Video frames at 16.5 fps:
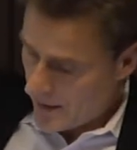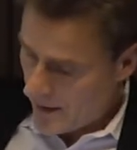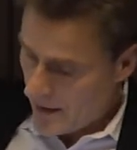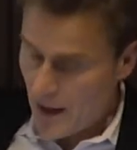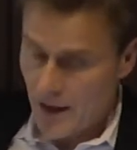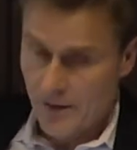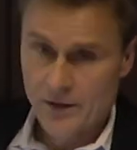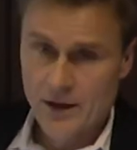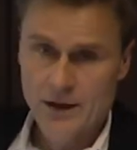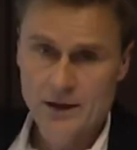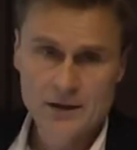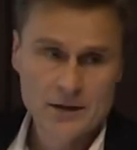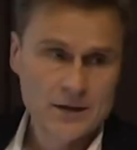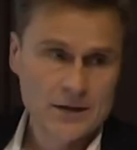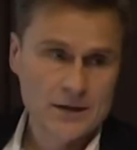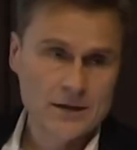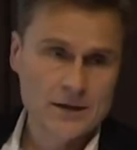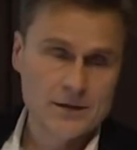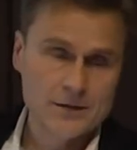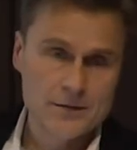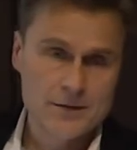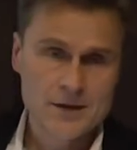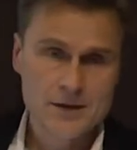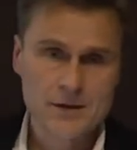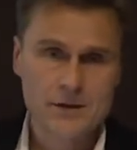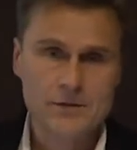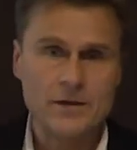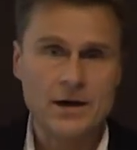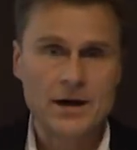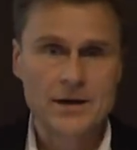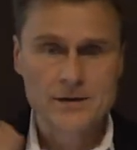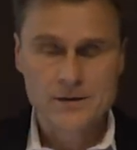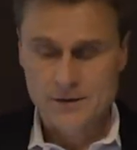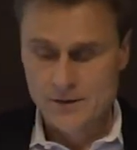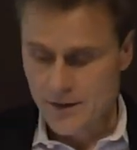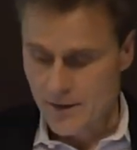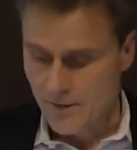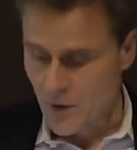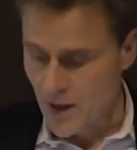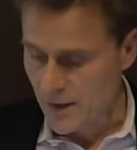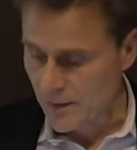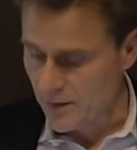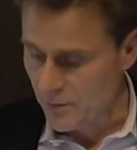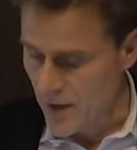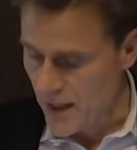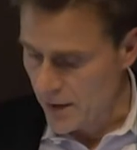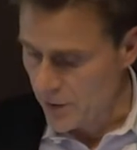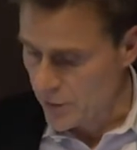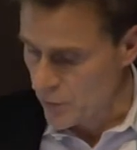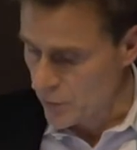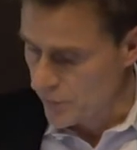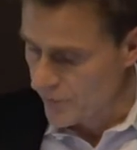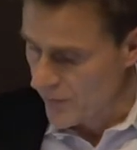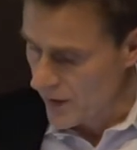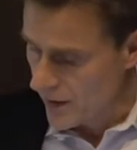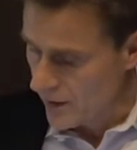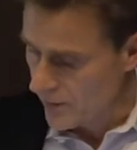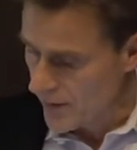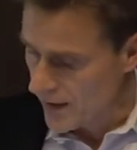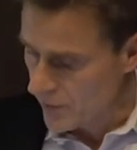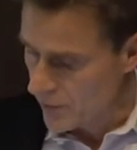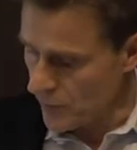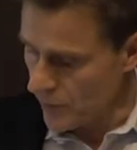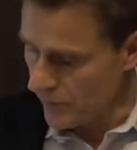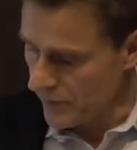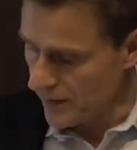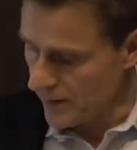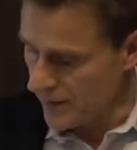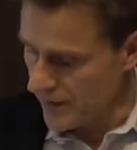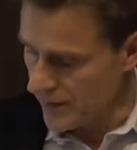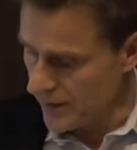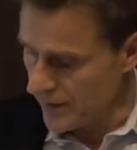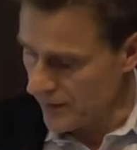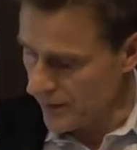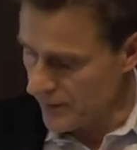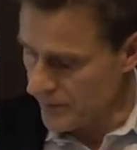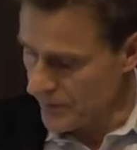cover these wide, uh, wide spectrum, uh, spectrum of diseases.